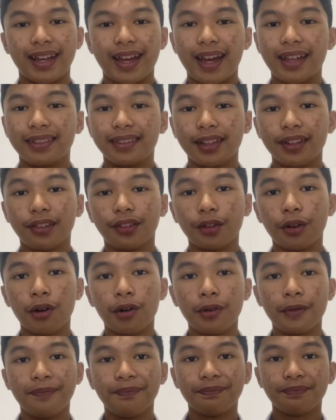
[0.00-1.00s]
And then
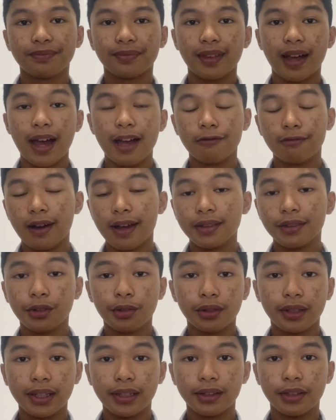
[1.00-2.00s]
so, I went
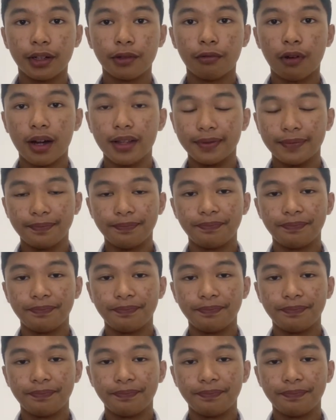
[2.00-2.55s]
to Kinder 1.